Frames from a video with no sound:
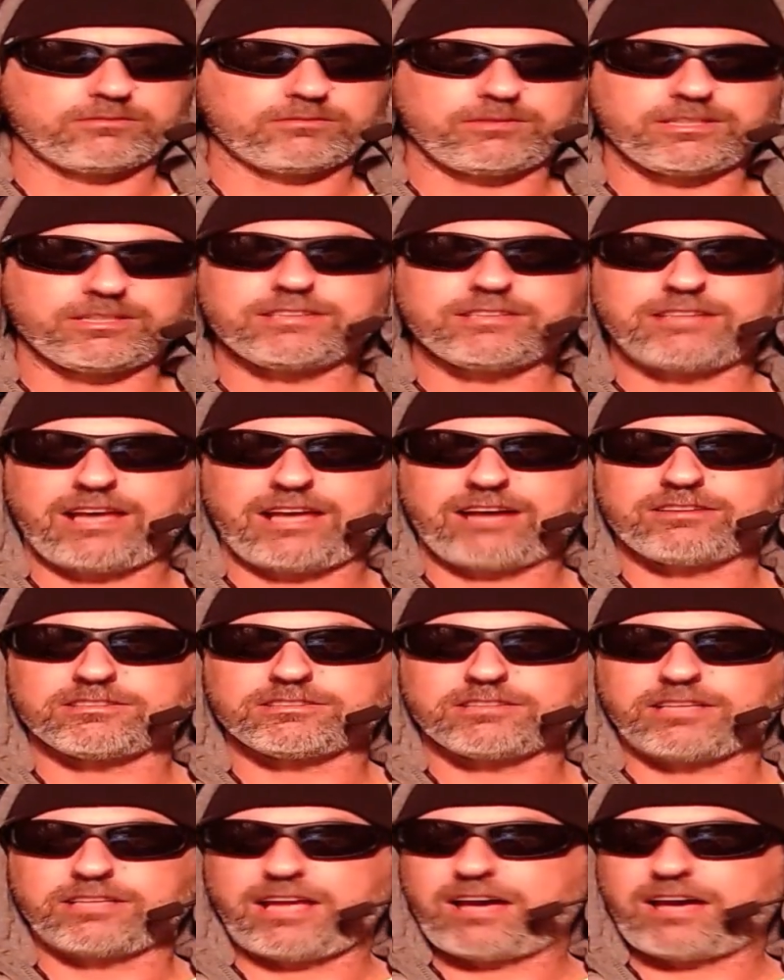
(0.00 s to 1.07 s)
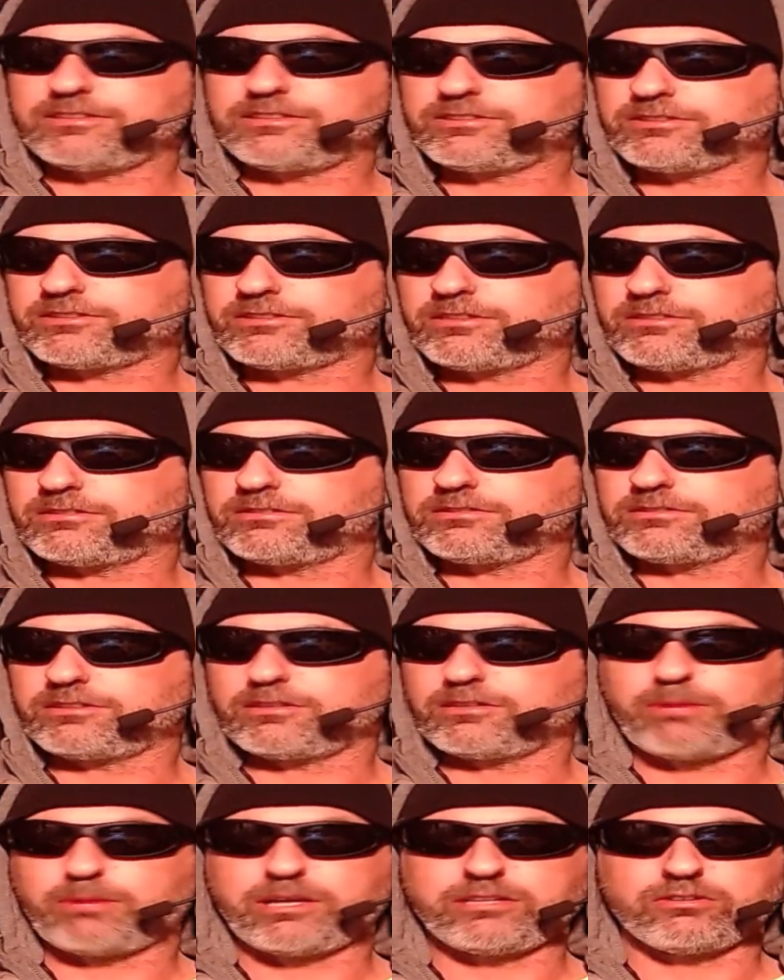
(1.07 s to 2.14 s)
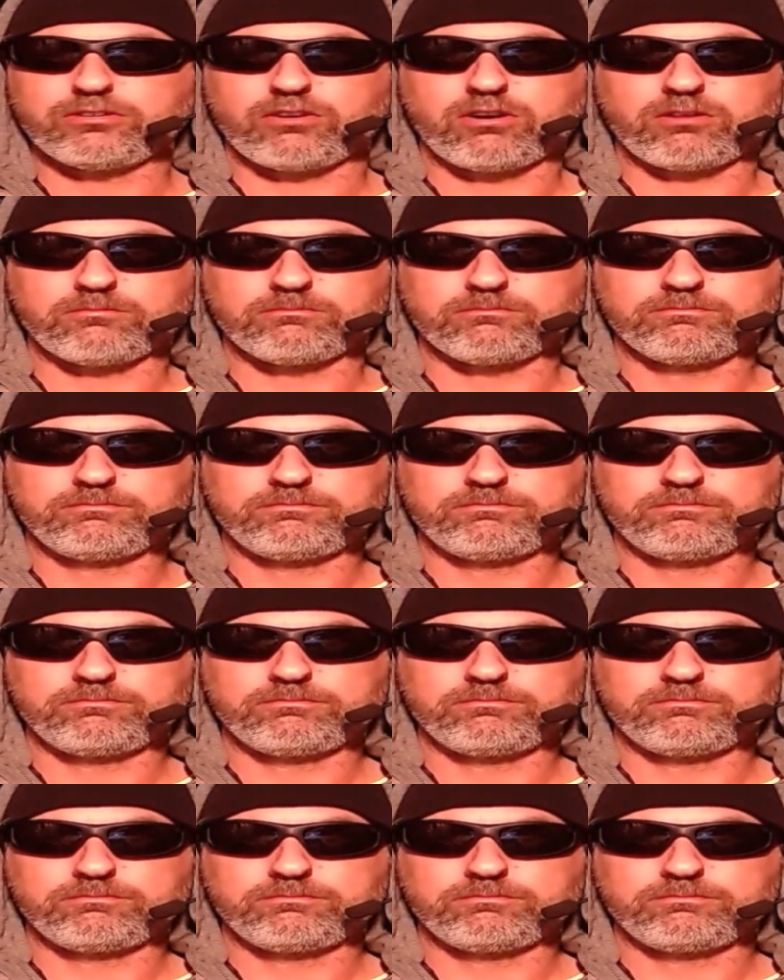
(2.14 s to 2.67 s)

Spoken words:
him to get down and sit down, he's going to bite your arm.